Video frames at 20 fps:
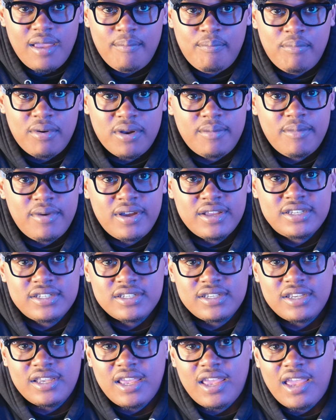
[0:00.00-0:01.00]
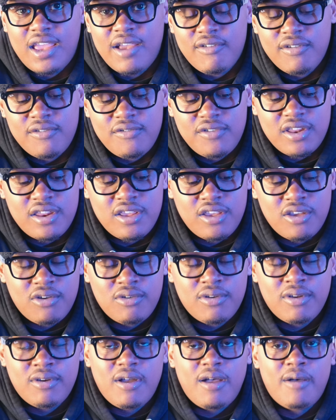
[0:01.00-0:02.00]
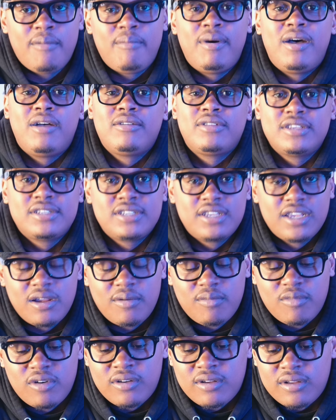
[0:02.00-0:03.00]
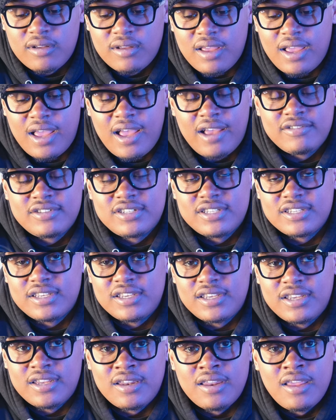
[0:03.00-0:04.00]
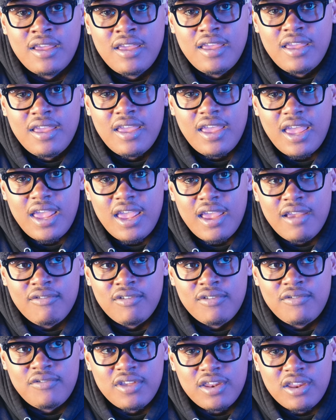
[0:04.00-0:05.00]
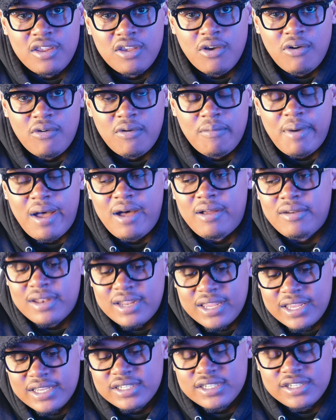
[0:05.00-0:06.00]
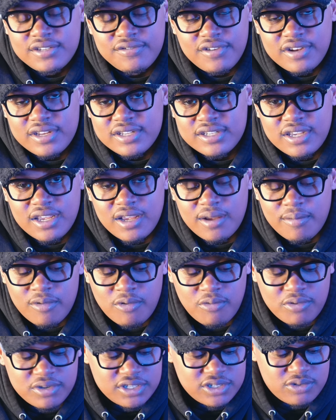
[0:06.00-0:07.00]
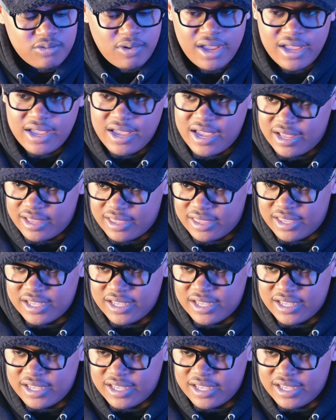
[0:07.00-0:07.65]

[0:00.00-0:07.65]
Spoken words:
pretty much every video about this camera. I've seen every video about lenses for this camera, which is why I got